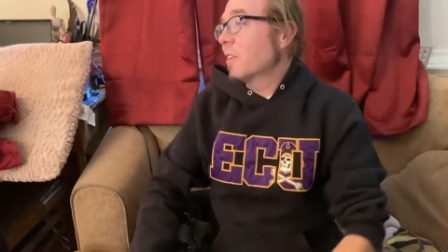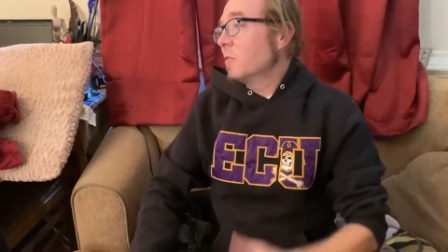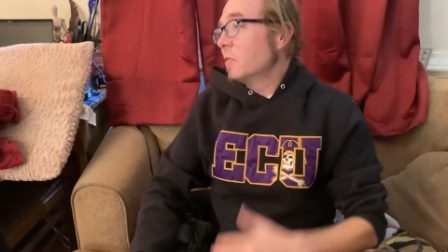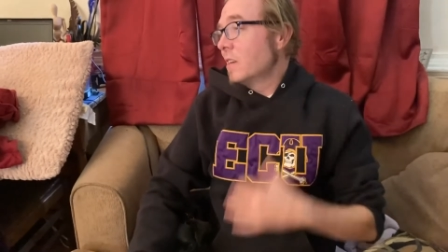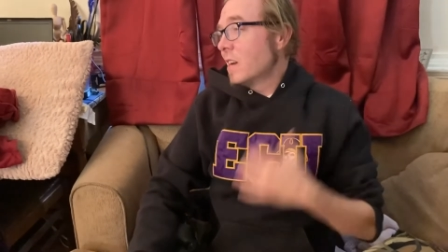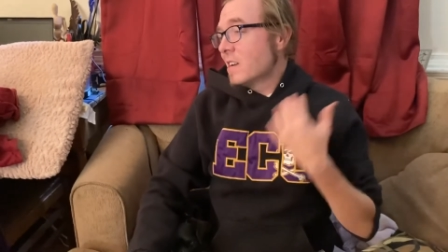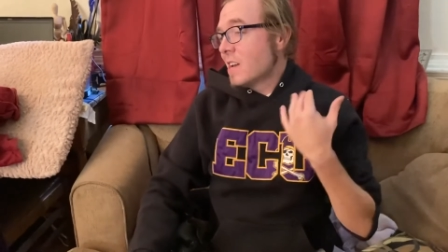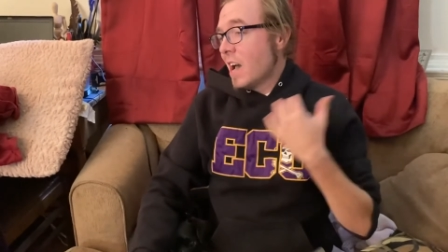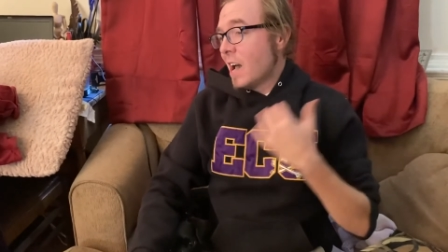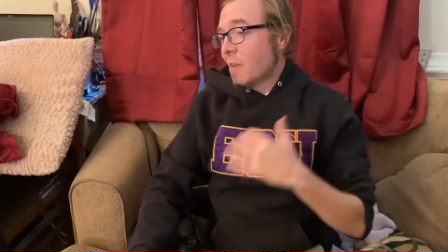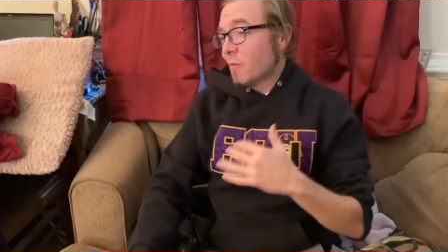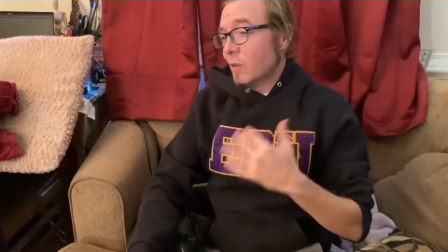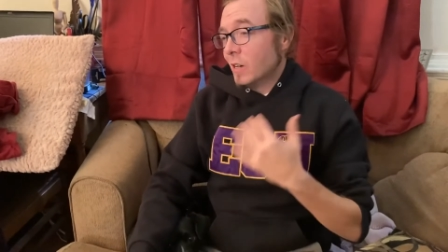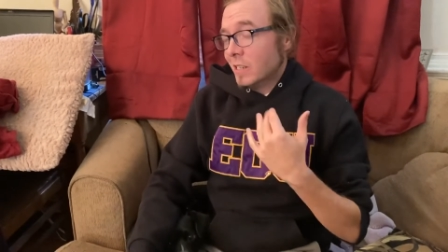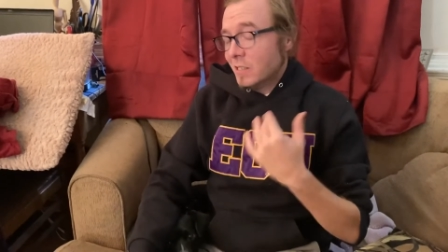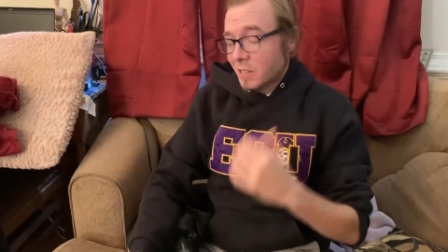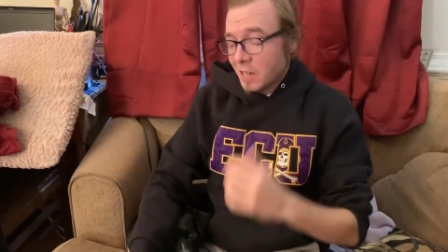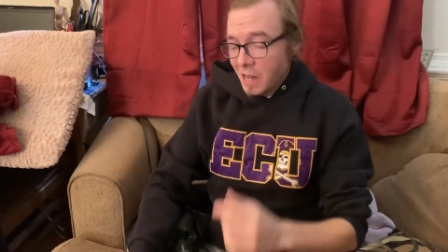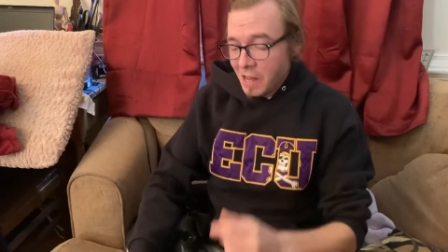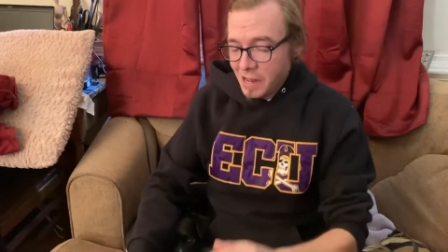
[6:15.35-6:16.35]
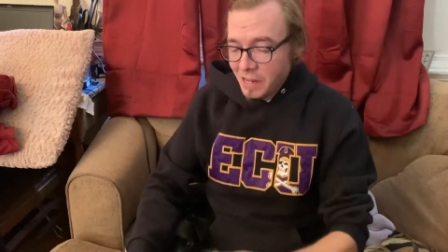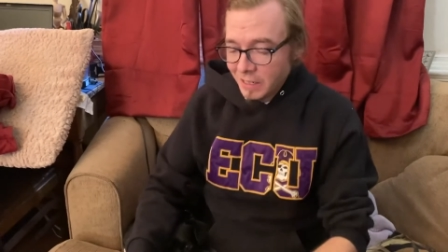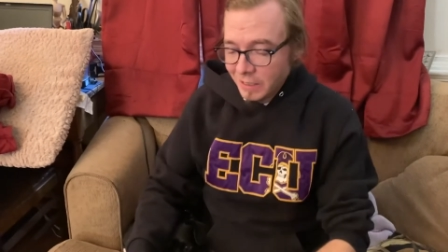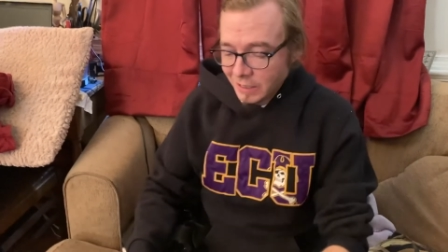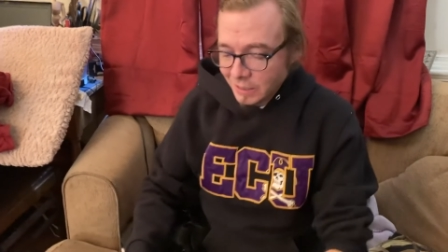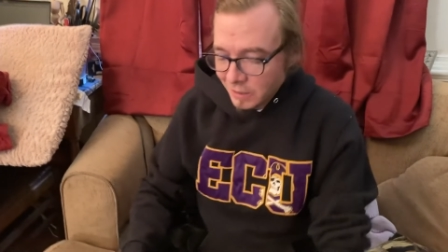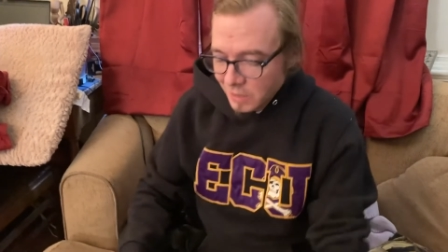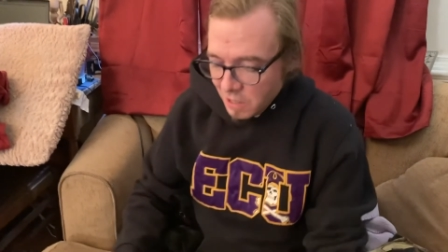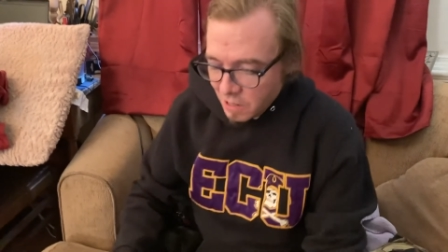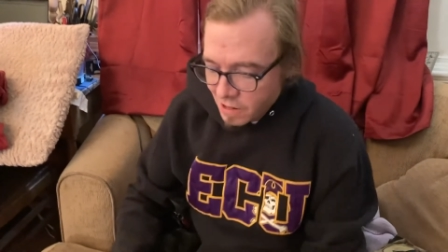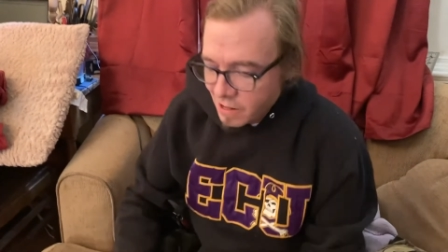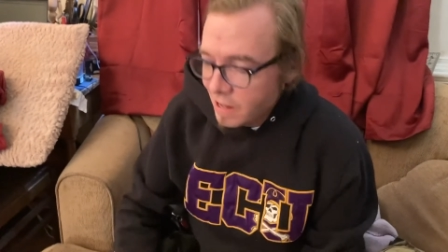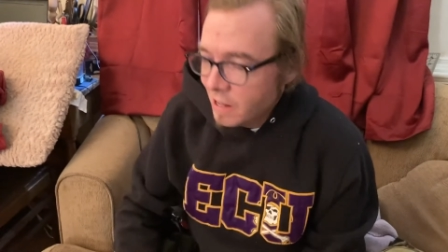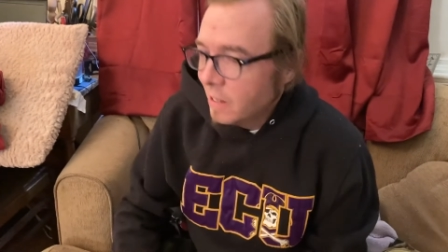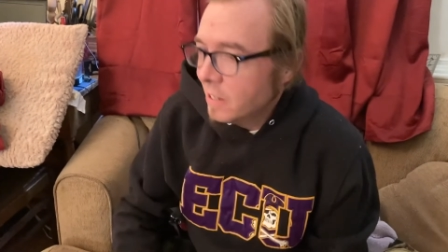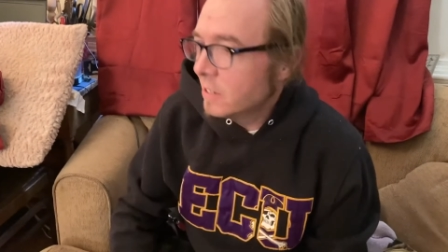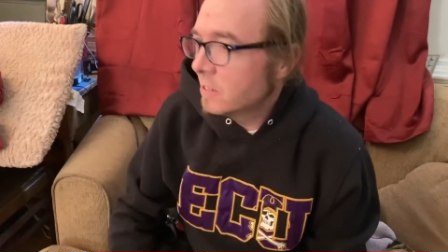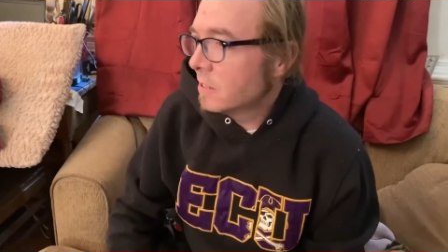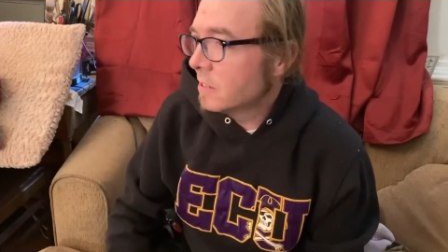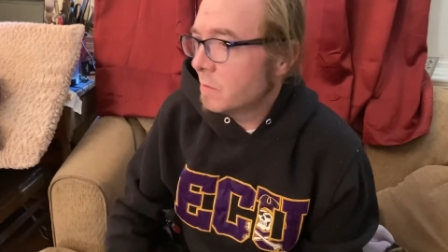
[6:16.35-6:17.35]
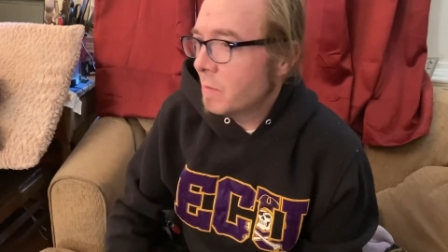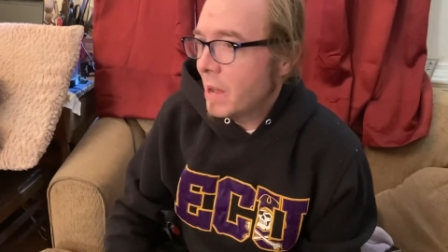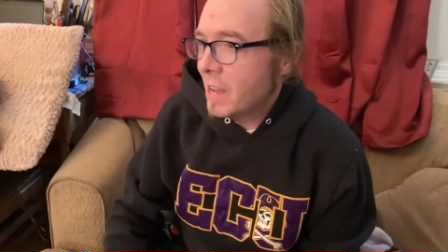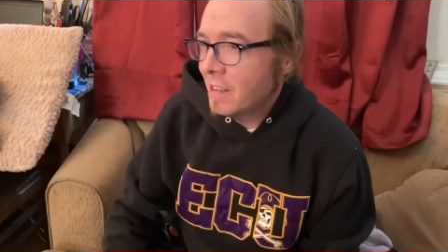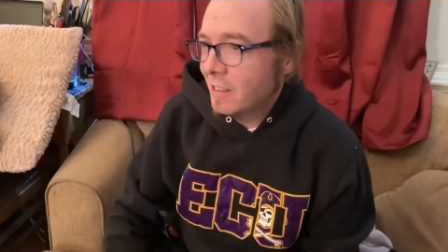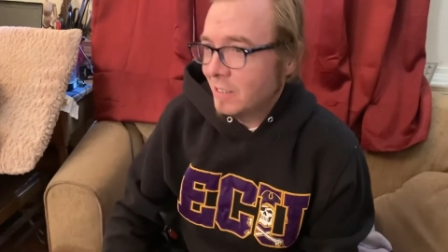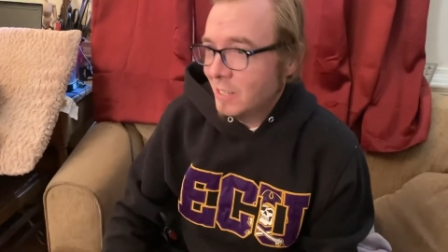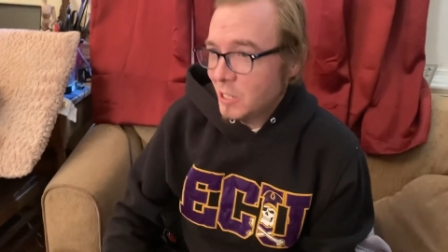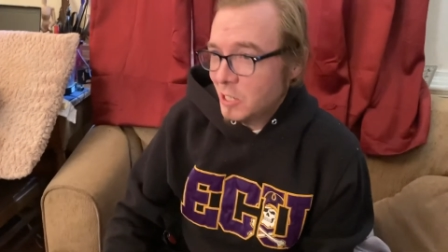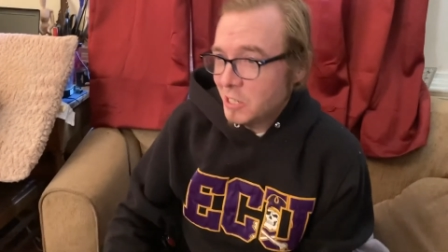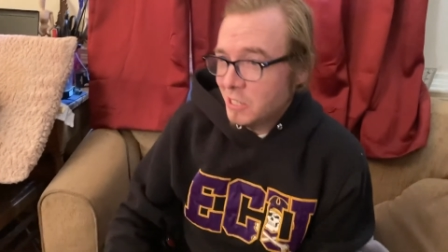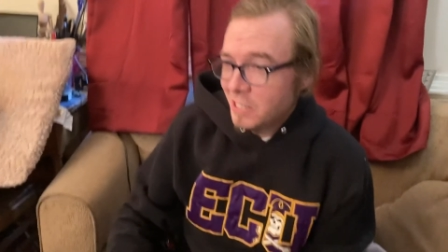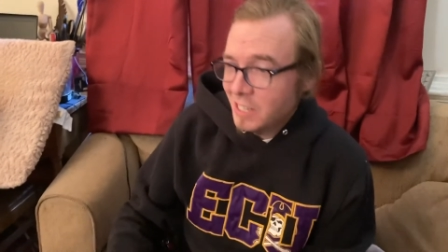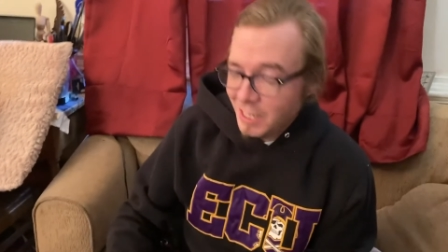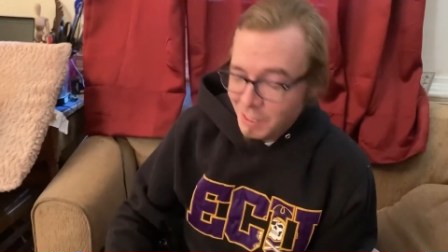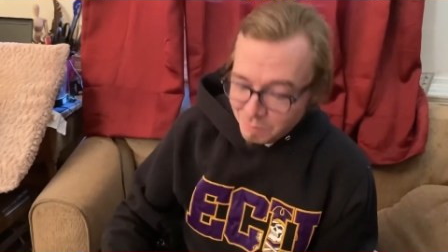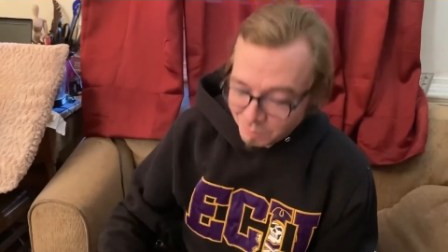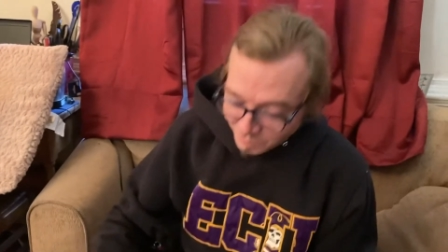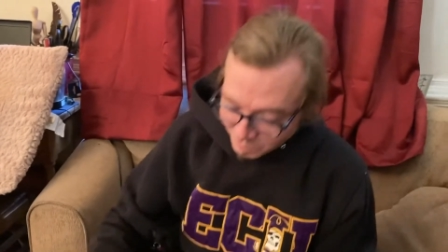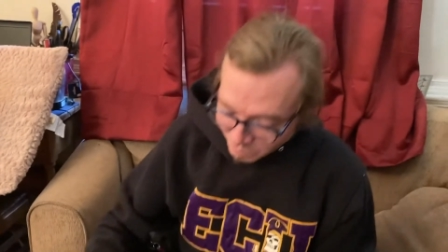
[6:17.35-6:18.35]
going on hot ones. This is my audition tape.